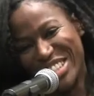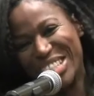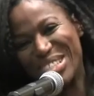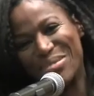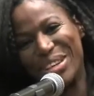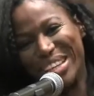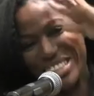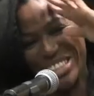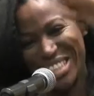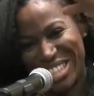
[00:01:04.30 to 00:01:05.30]
yes. Right.
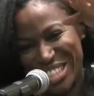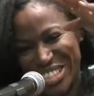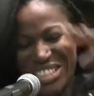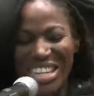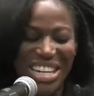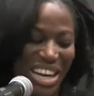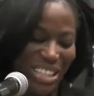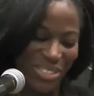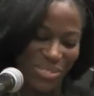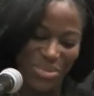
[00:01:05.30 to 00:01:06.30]
Mm-hmm.
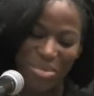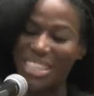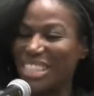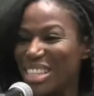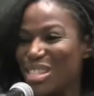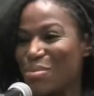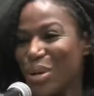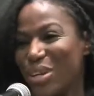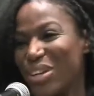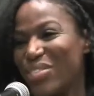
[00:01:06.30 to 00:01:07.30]
Um, mentioned this
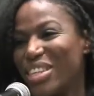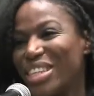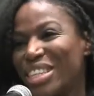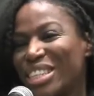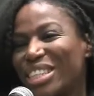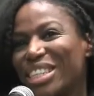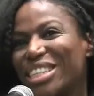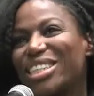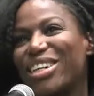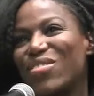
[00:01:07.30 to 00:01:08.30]
part of the
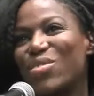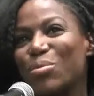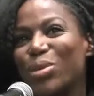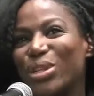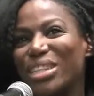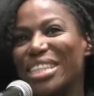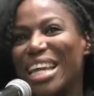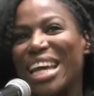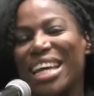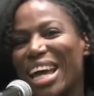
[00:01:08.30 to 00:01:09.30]
of the book
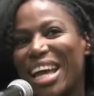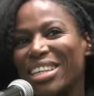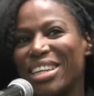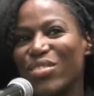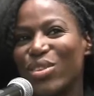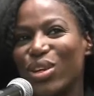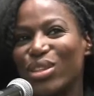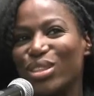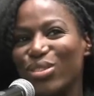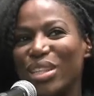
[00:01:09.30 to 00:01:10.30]
today, and I had never
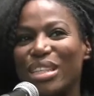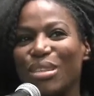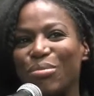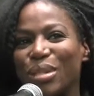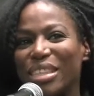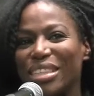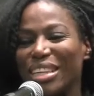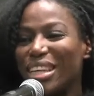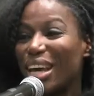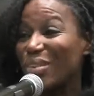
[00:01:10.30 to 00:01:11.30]
thought to read it, but
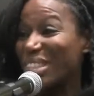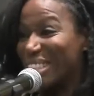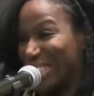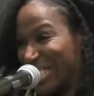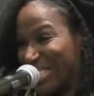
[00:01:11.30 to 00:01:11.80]
I will.